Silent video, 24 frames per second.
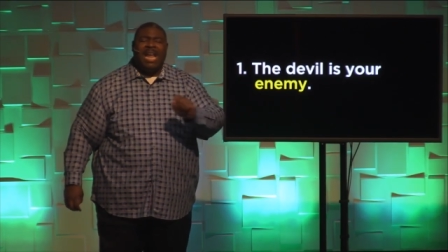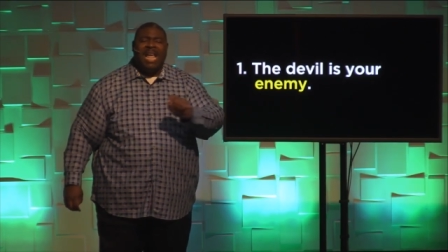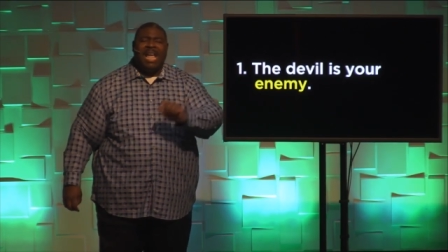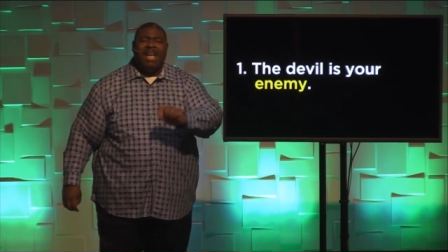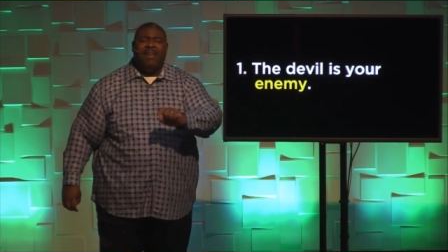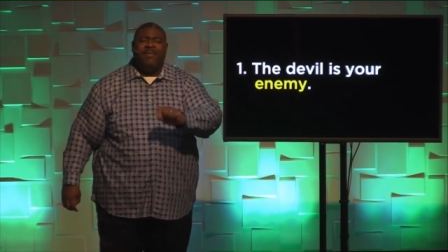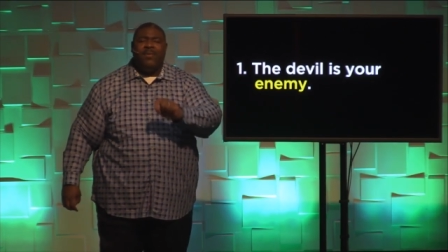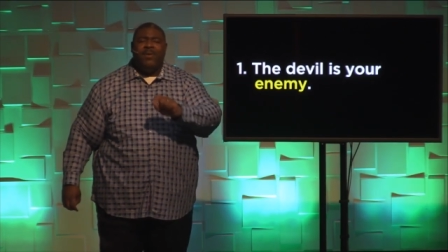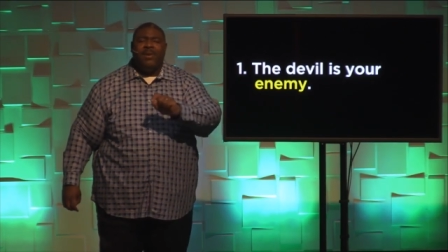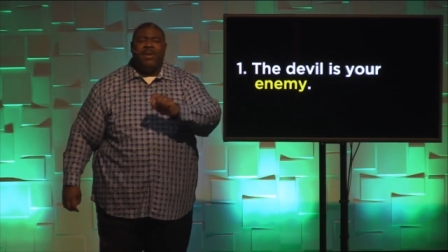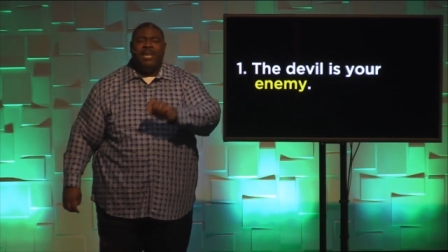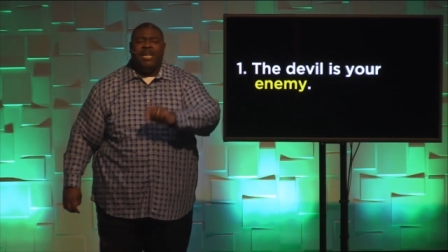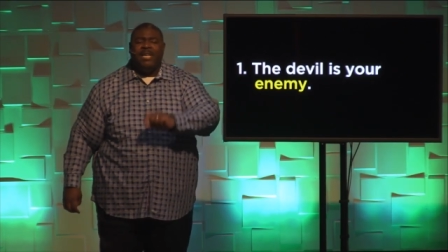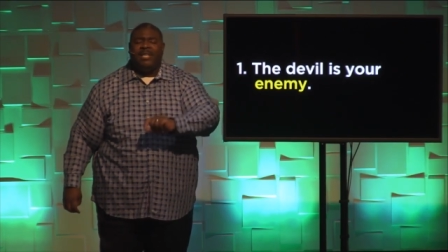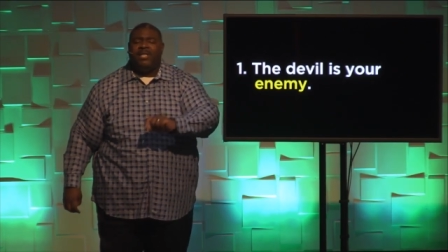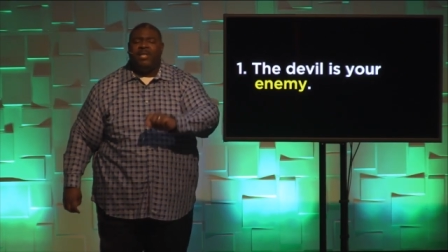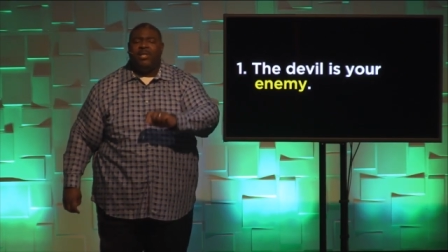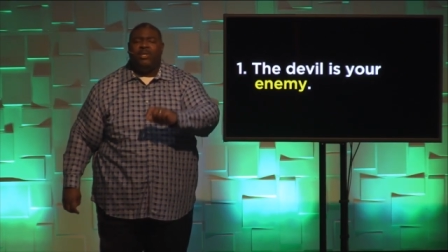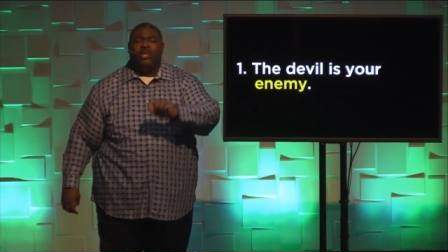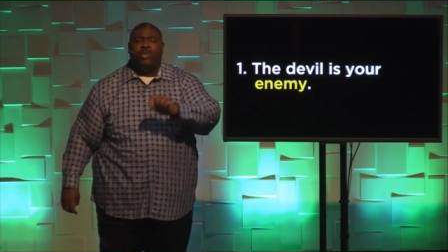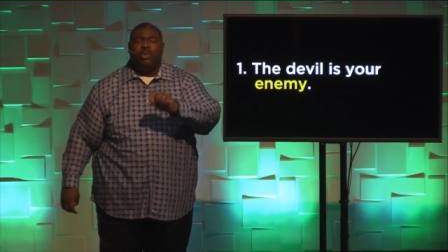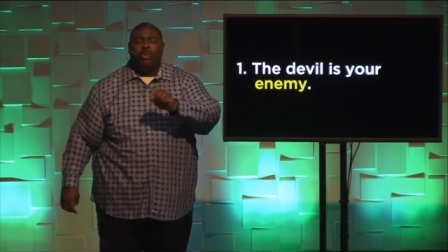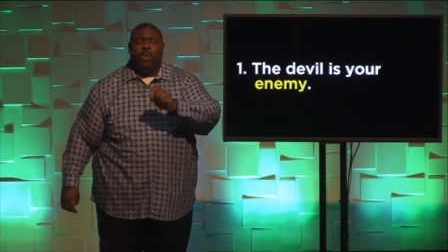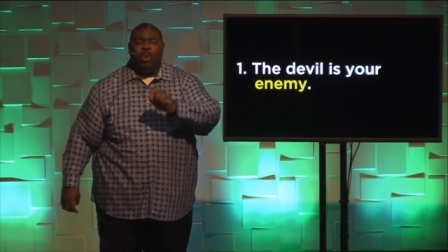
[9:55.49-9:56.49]
ever
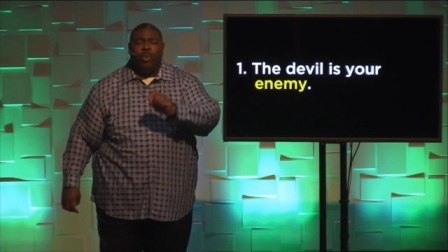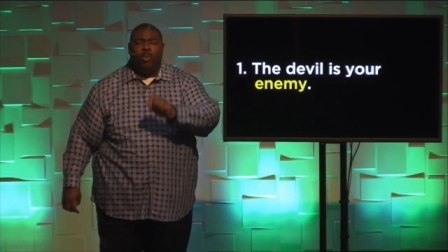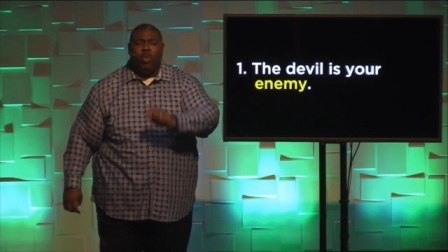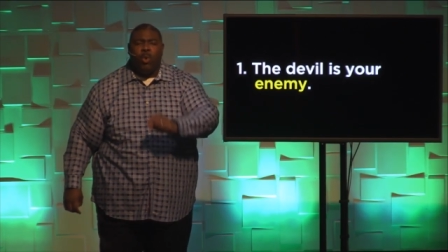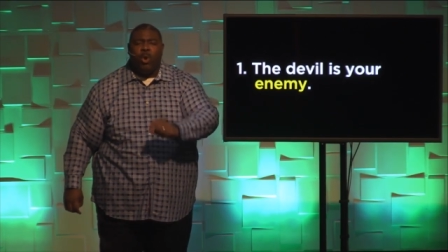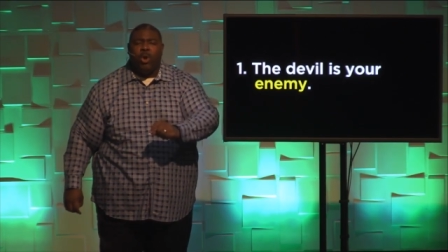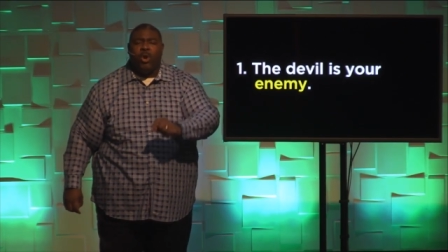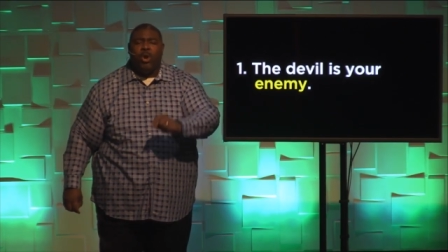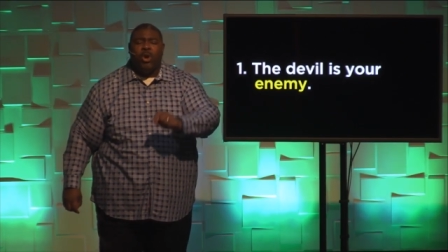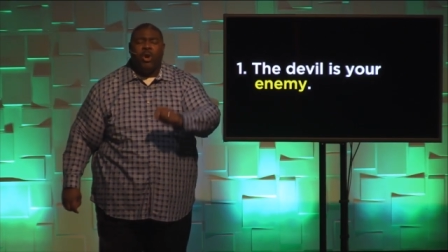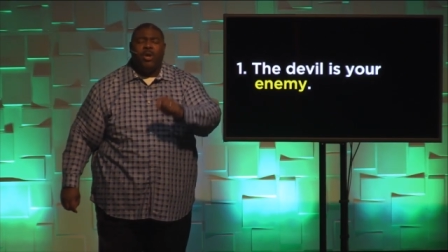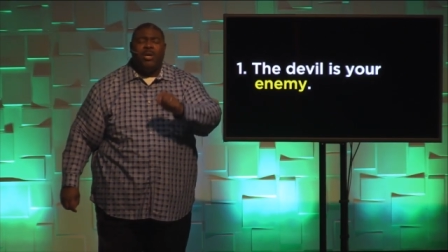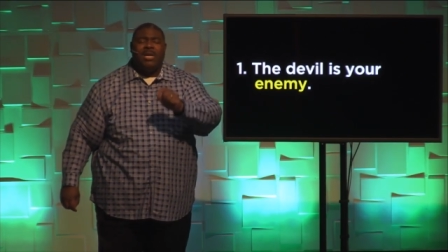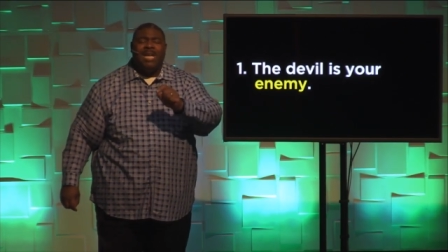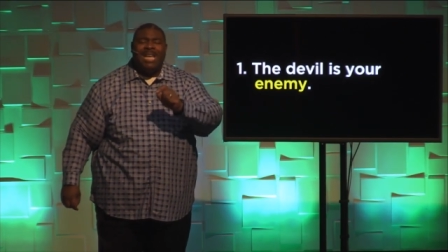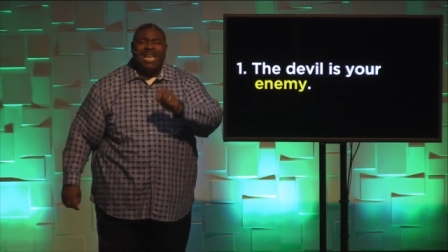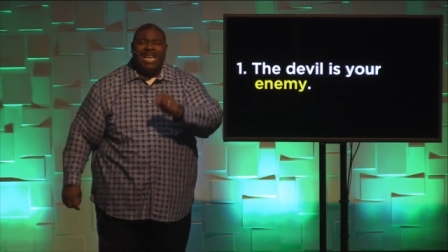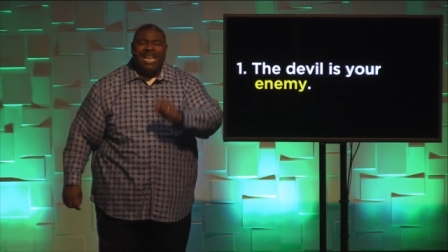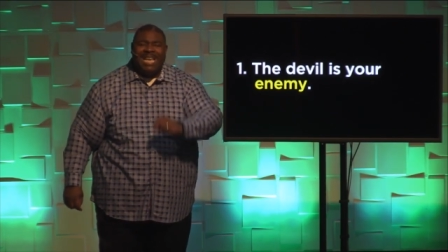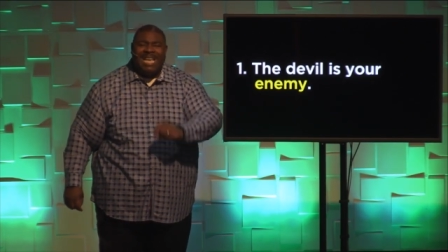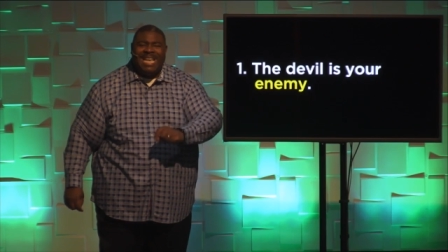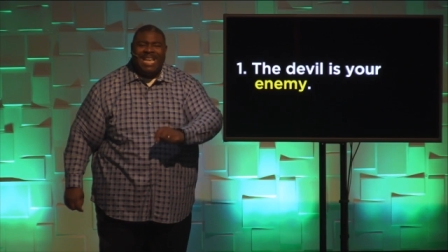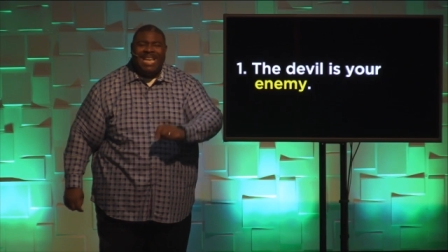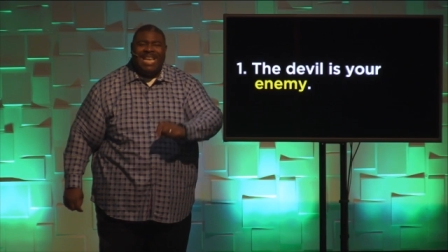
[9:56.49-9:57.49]
listen to a word
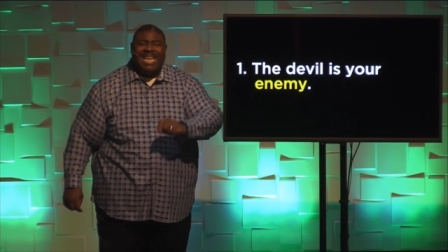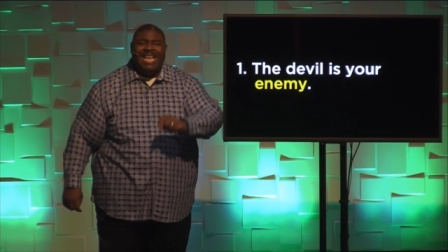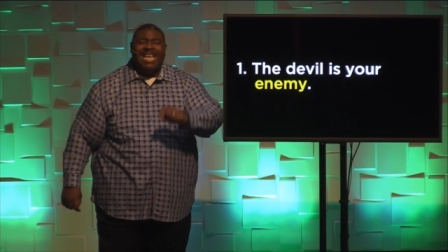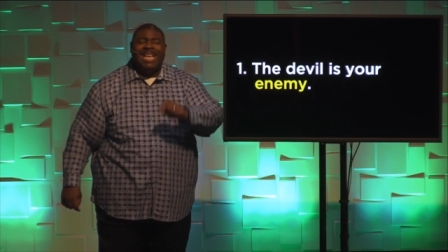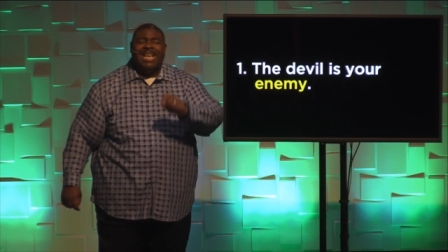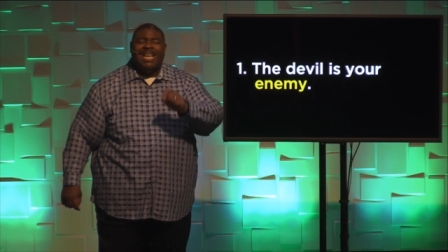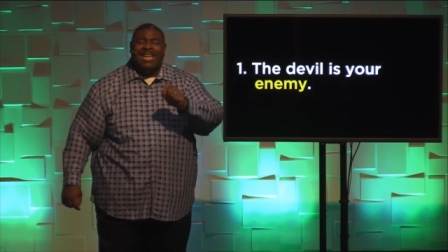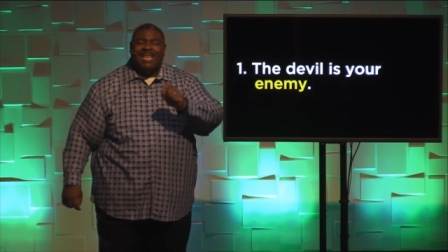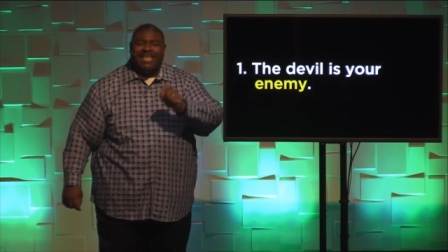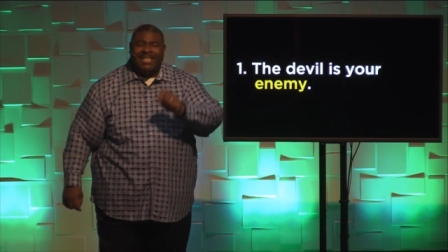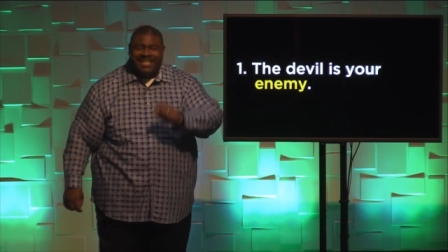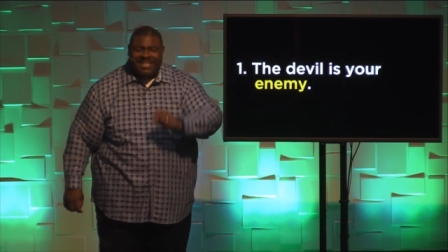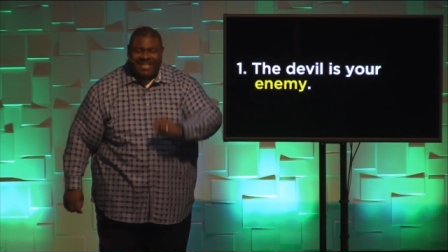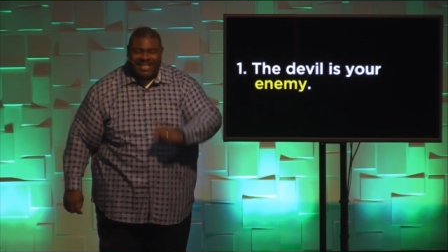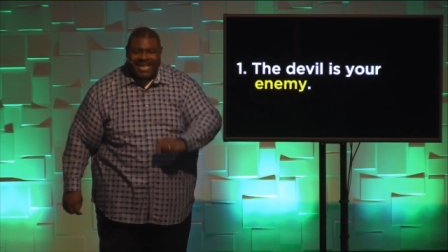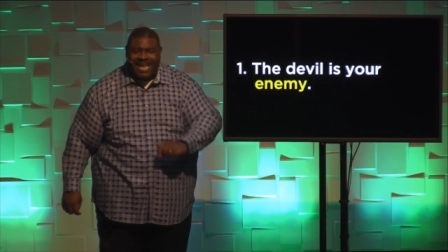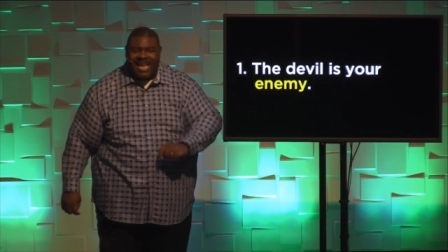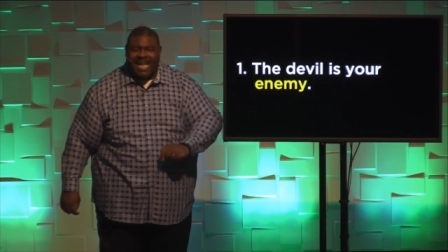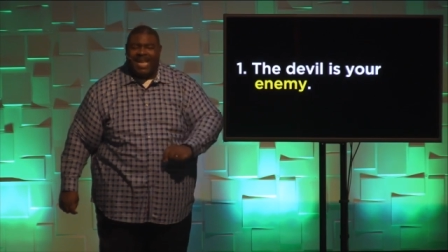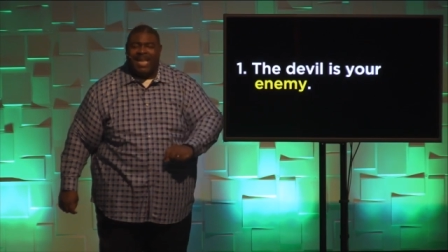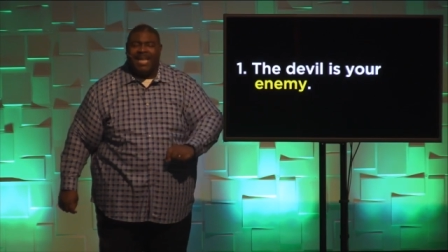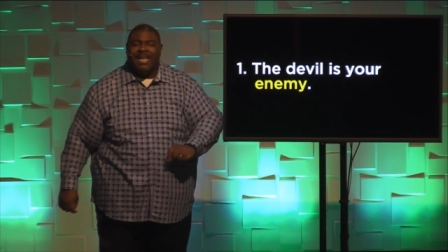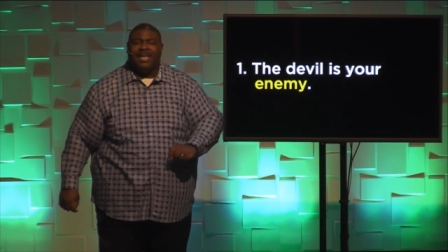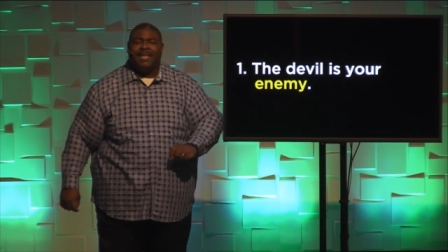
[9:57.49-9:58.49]
he
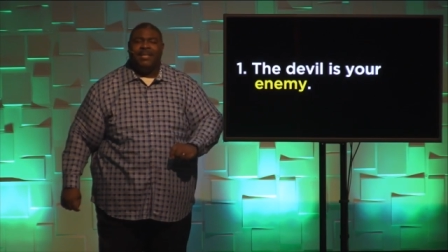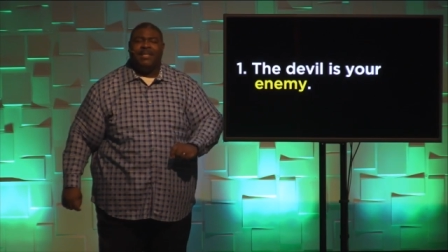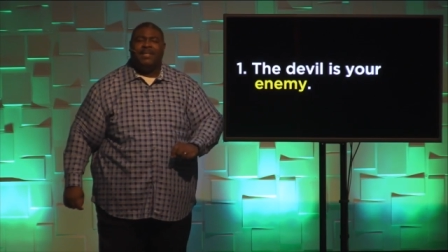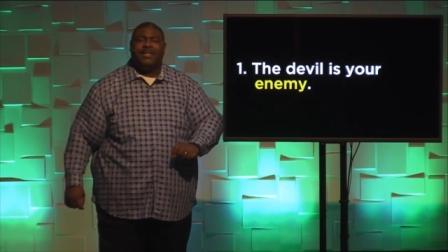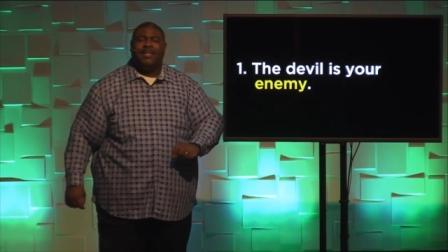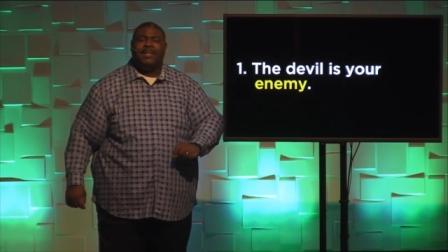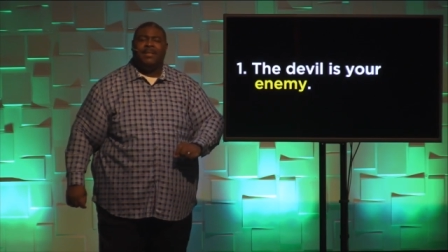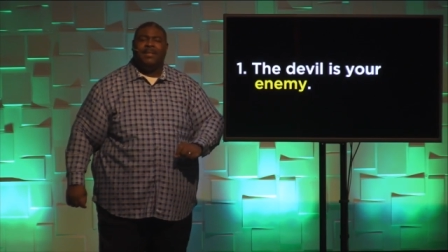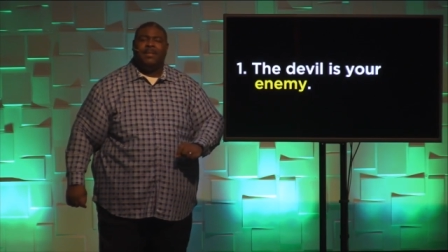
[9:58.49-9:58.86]
says.